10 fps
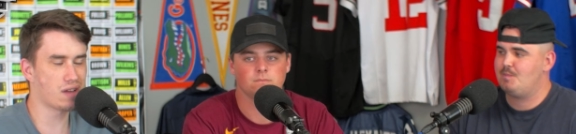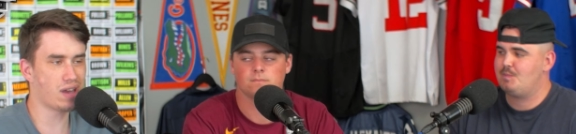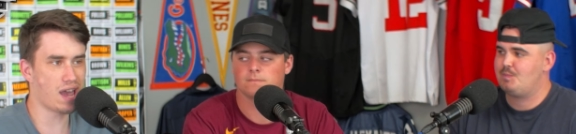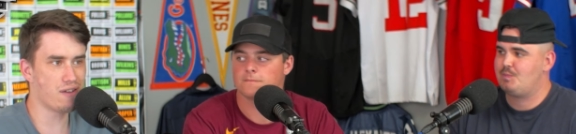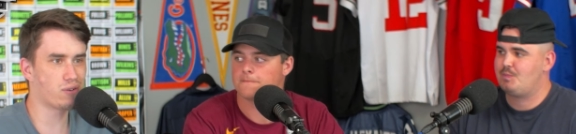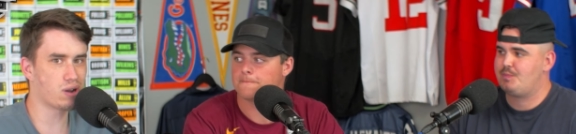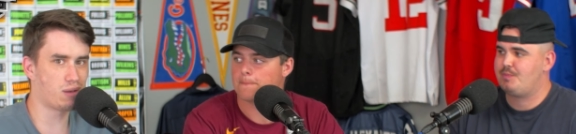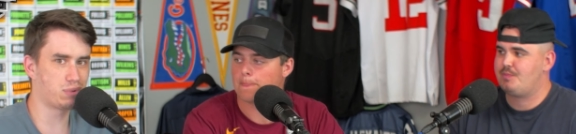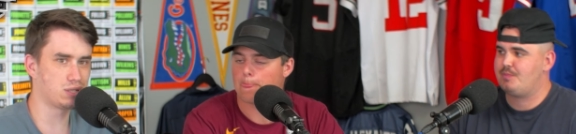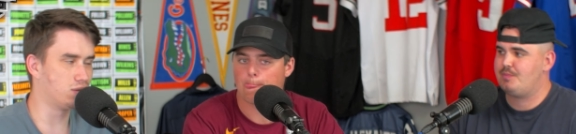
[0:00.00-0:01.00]
Speaker 1: to have every
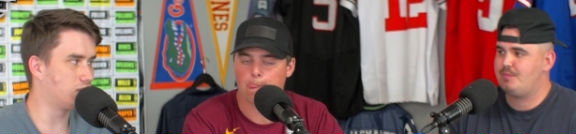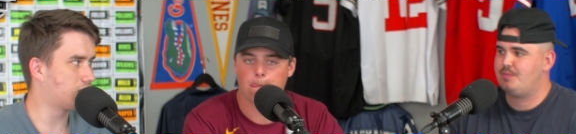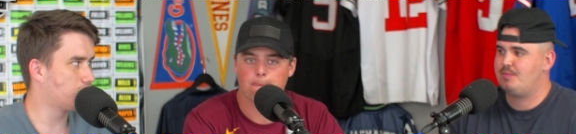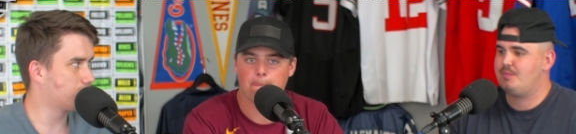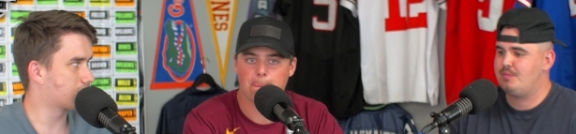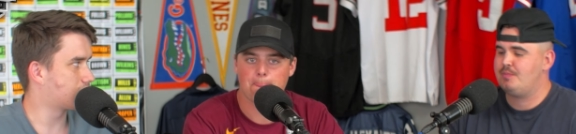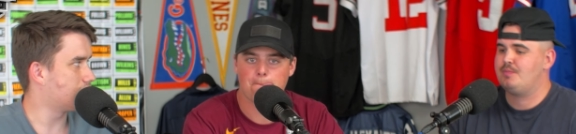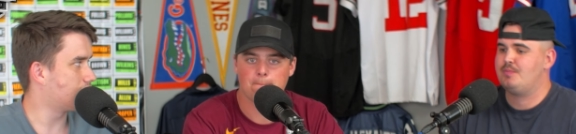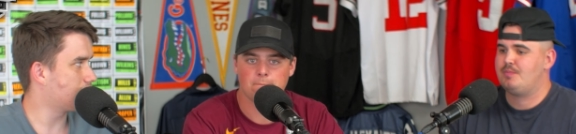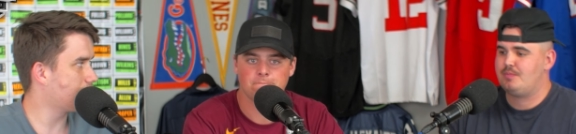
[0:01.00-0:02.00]
opportunity to
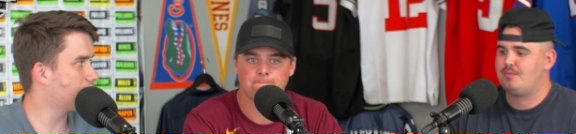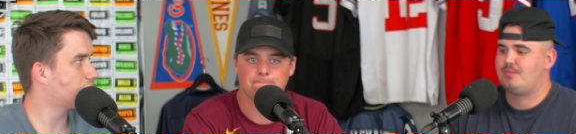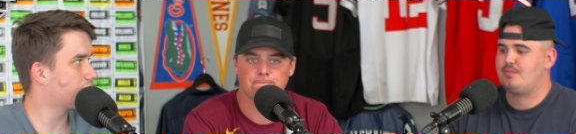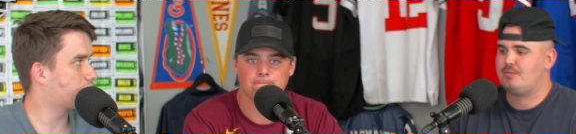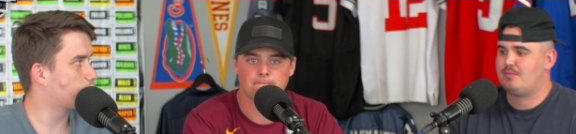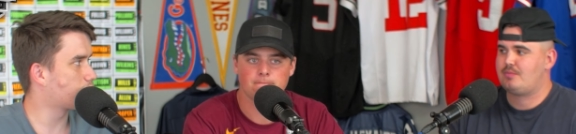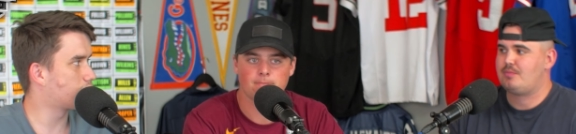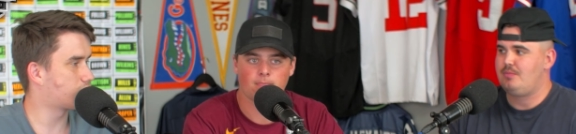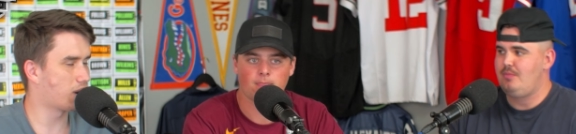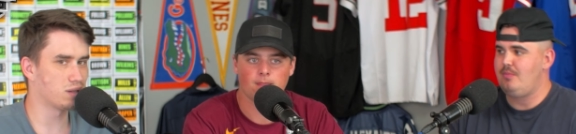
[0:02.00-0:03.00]
succeed, even if the
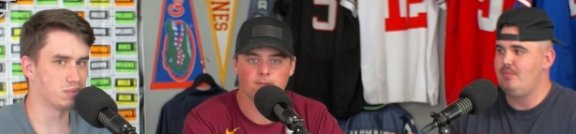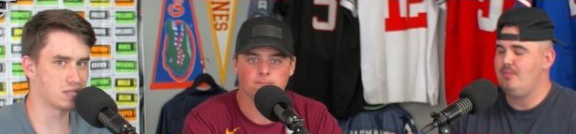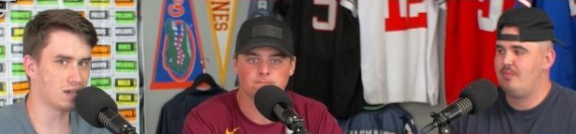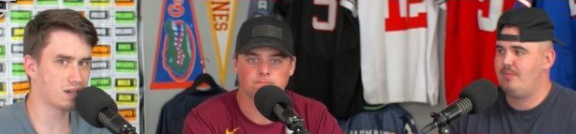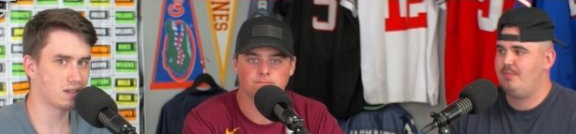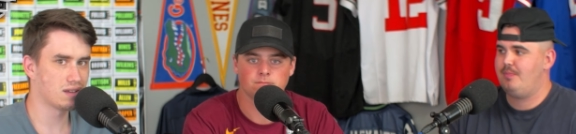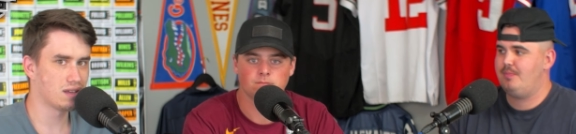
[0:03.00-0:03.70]
players around him suck.